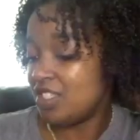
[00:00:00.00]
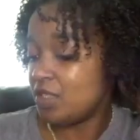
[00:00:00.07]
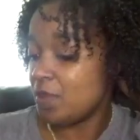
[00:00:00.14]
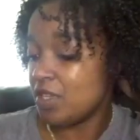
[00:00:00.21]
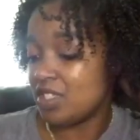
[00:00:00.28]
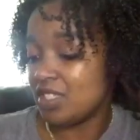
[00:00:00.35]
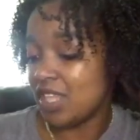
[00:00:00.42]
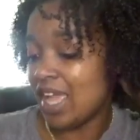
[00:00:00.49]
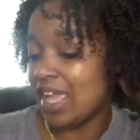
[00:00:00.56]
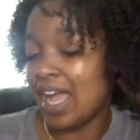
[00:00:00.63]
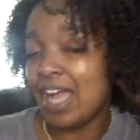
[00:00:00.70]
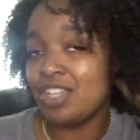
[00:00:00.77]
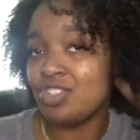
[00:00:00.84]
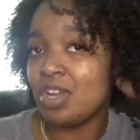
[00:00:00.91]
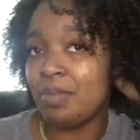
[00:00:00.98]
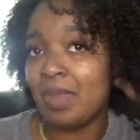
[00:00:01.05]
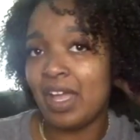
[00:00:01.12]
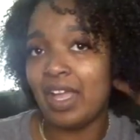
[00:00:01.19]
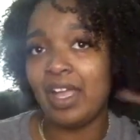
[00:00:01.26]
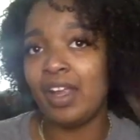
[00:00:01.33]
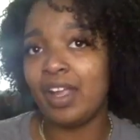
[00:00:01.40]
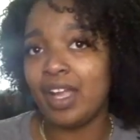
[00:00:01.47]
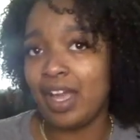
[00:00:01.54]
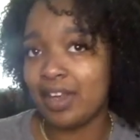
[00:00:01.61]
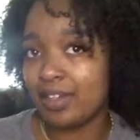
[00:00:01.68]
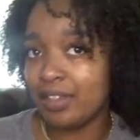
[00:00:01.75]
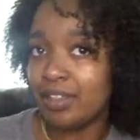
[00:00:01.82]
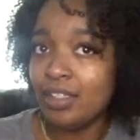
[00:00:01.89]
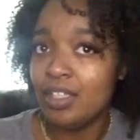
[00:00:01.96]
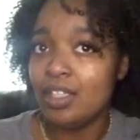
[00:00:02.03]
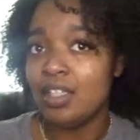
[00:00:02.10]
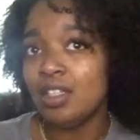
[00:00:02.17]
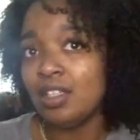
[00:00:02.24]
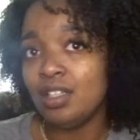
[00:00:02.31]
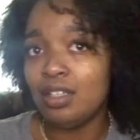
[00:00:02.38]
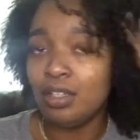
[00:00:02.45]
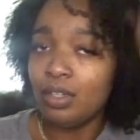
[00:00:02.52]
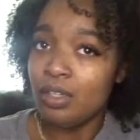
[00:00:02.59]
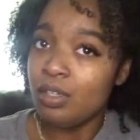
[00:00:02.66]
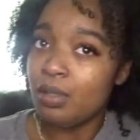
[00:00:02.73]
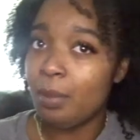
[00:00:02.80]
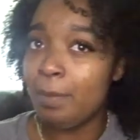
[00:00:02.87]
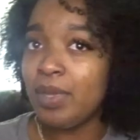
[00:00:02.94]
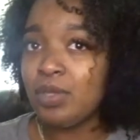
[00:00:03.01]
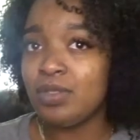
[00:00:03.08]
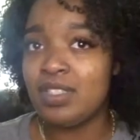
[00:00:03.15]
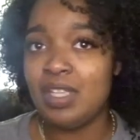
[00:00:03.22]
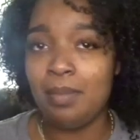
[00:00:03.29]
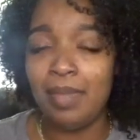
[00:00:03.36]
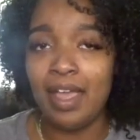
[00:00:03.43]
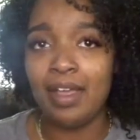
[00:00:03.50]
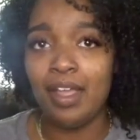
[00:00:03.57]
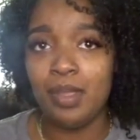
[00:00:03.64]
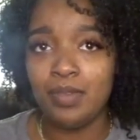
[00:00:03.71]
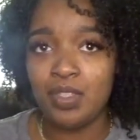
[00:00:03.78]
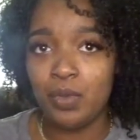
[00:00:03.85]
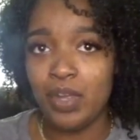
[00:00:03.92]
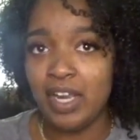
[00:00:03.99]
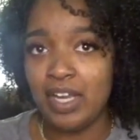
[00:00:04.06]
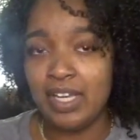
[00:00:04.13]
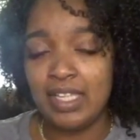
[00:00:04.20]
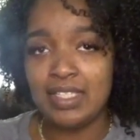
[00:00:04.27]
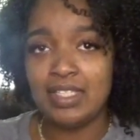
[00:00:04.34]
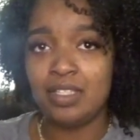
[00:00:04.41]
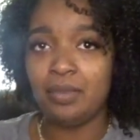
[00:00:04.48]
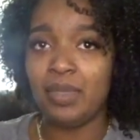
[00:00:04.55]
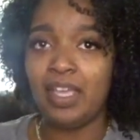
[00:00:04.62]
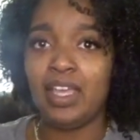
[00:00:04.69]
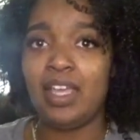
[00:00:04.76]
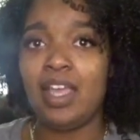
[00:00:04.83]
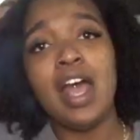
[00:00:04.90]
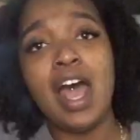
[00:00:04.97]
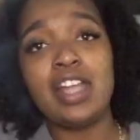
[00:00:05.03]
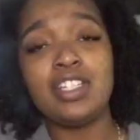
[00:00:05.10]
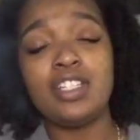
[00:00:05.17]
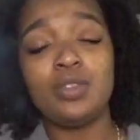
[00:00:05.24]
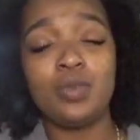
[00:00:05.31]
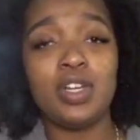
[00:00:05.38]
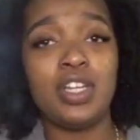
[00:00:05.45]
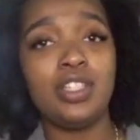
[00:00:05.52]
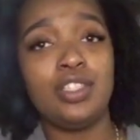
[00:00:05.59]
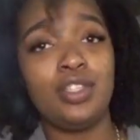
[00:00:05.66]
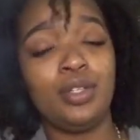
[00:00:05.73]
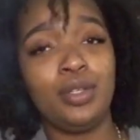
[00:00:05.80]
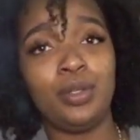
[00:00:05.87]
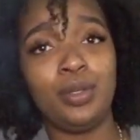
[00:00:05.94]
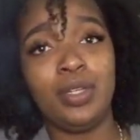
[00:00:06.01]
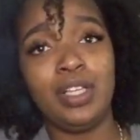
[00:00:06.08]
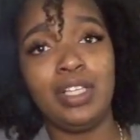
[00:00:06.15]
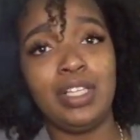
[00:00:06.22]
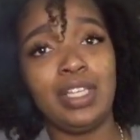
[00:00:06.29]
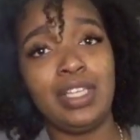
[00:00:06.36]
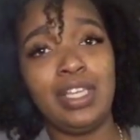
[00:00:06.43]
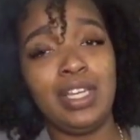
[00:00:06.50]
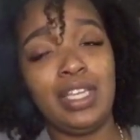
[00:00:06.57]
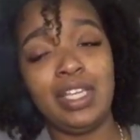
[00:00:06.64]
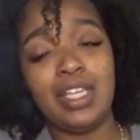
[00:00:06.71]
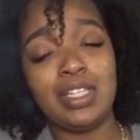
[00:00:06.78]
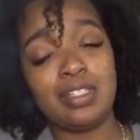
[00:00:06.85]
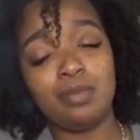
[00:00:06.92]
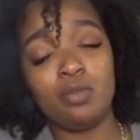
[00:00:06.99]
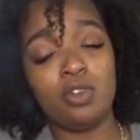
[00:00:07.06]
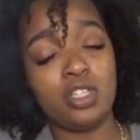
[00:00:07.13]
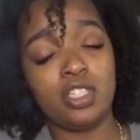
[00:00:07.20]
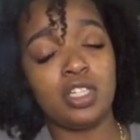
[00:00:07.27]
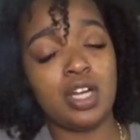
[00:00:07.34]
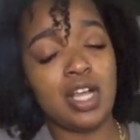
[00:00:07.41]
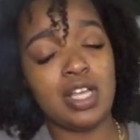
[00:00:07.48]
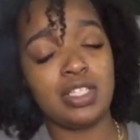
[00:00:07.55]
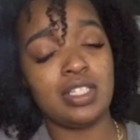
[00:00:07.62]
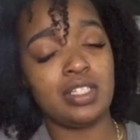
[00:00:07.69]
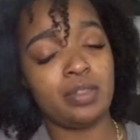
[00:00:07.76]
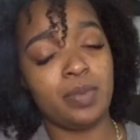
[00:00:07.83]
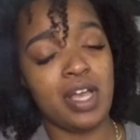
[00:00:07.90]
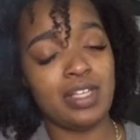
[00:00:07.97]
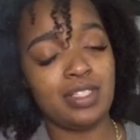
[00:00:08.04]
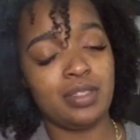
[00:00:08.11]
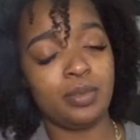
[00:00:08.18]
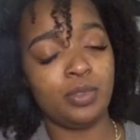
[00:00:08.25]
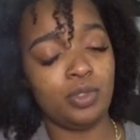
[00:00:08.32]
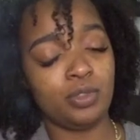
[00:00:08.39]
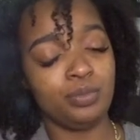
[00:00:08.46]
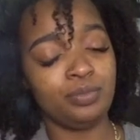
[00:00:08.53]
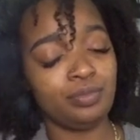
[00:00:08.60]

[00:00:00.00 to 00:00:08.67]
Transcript: supposed to like hydrate my hair and kind of boost it back up to where it needs to be. I just wanted to get it as moisturized as possible.